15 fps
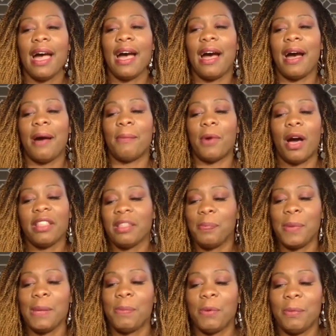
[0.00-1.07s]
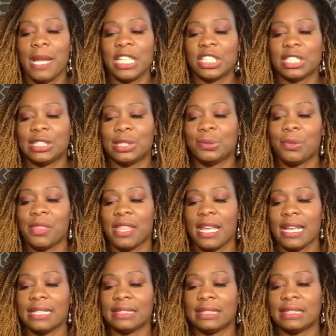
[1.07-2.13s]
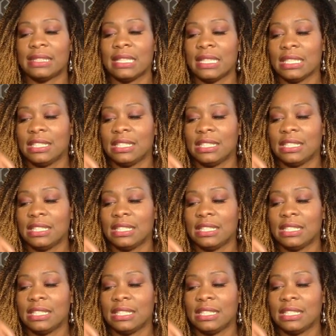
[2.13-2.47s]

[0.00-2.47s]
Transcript: Um, other people may just do things